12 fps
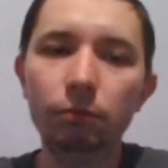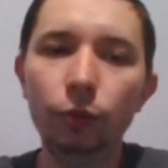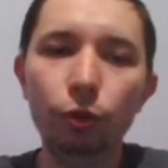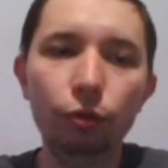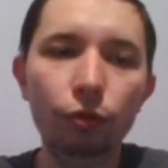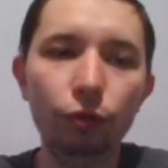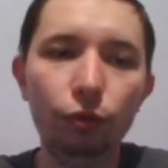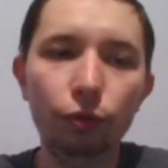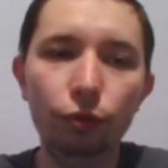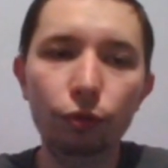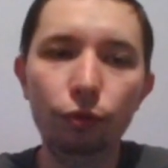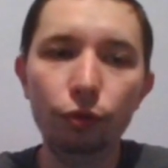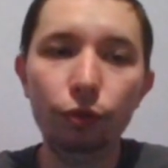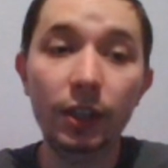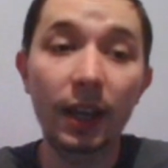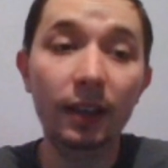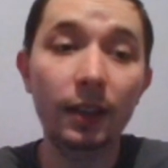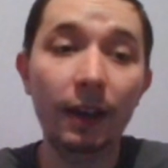to
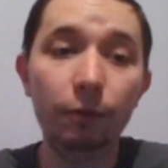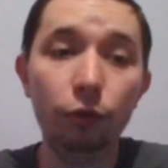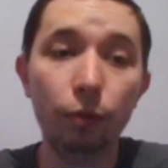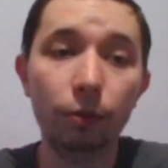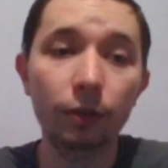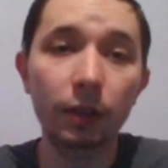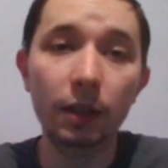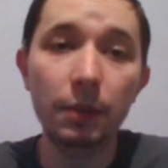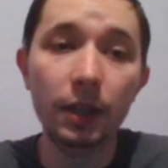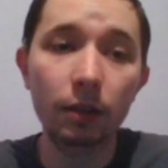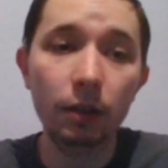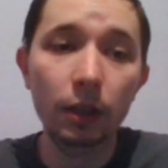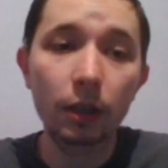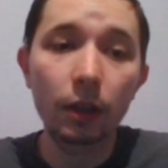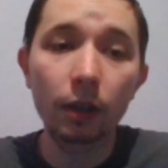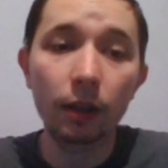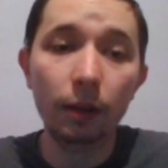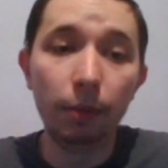take the f2 pawn. I mean,
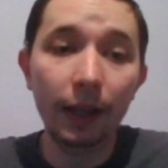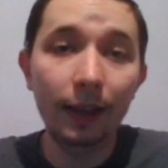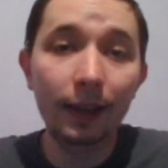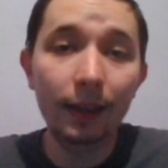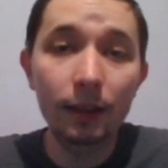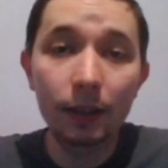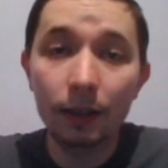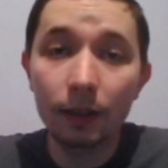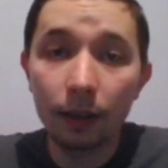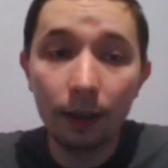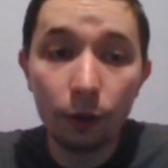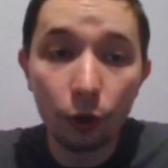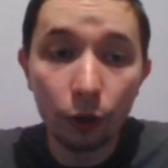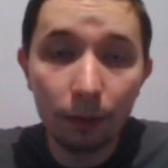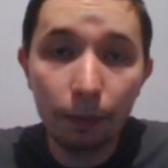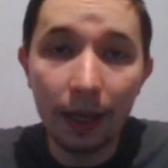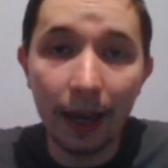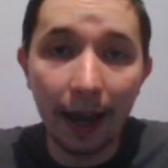black king
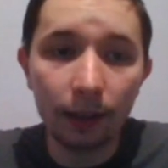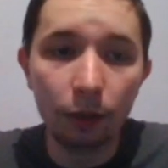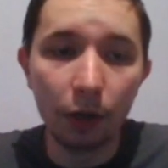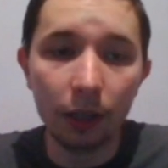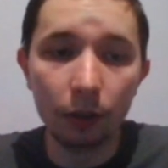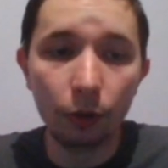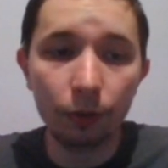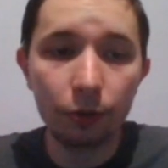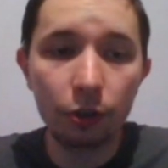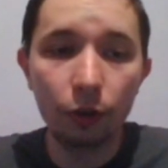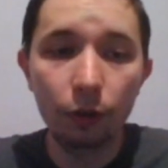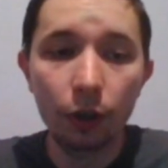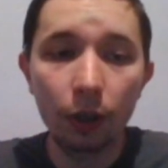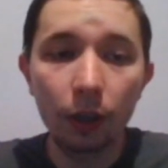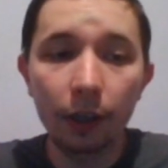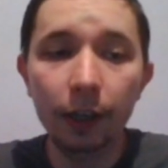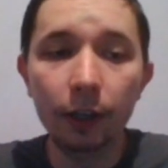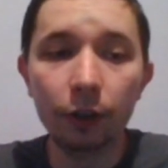cannot be activated. Also,
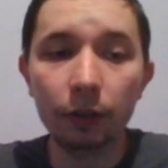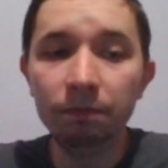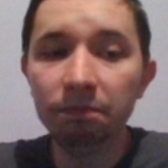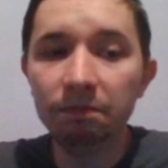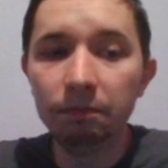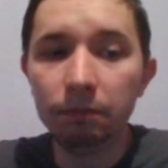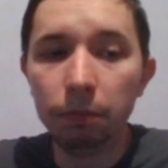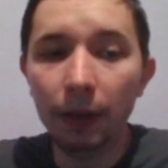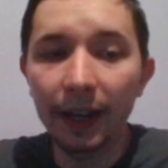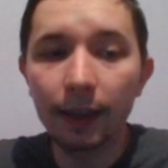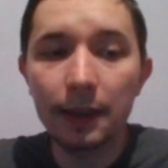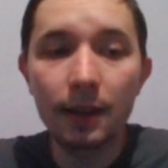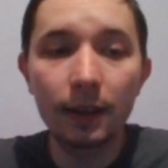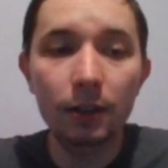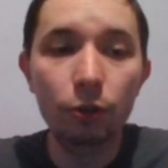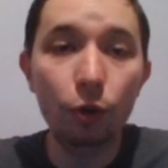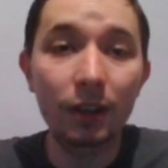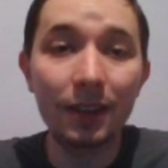here, black king
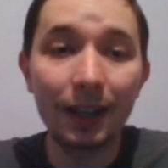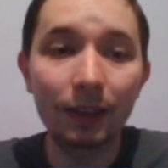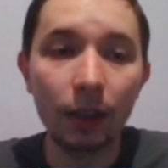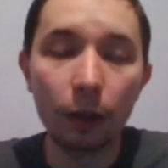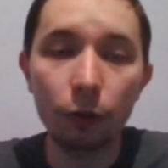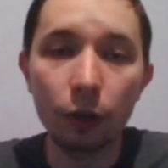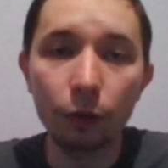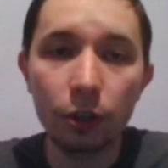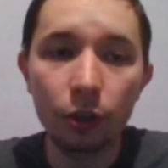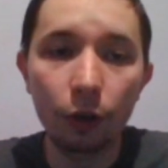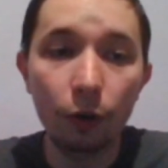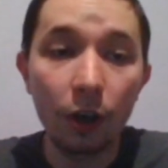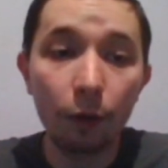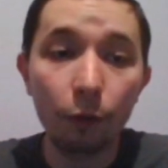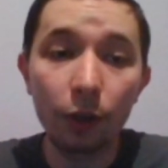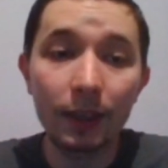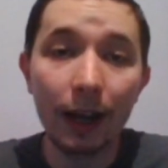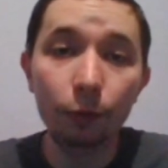is doing nothing, you know. So
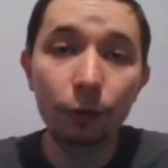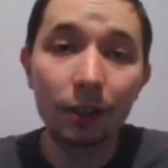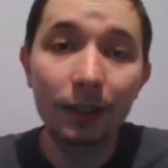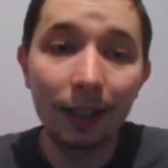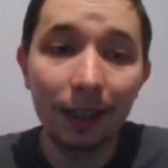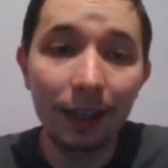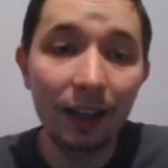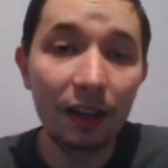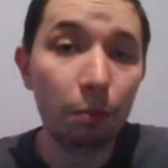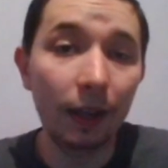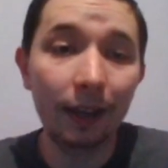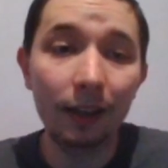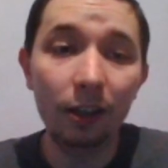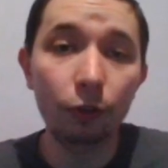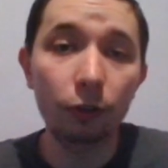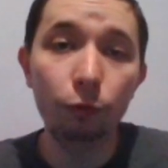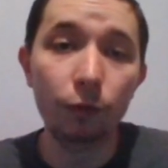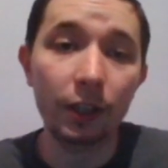without the king, black
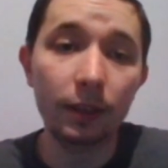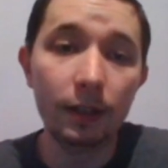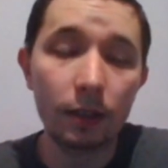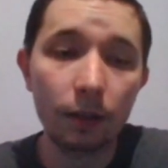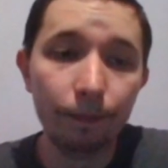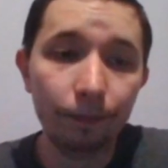cannot win this.